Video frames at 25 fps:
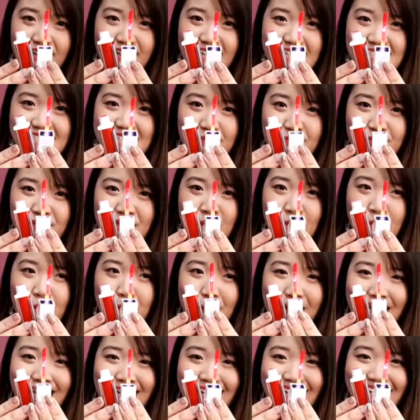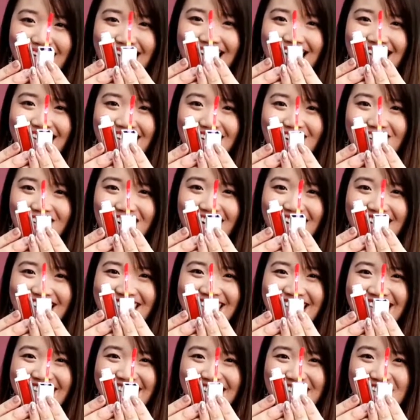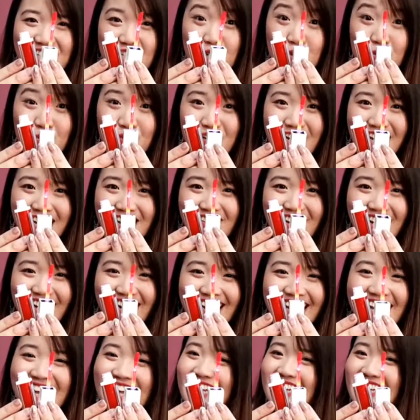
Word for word: there's something blinking here, right? Unique, right?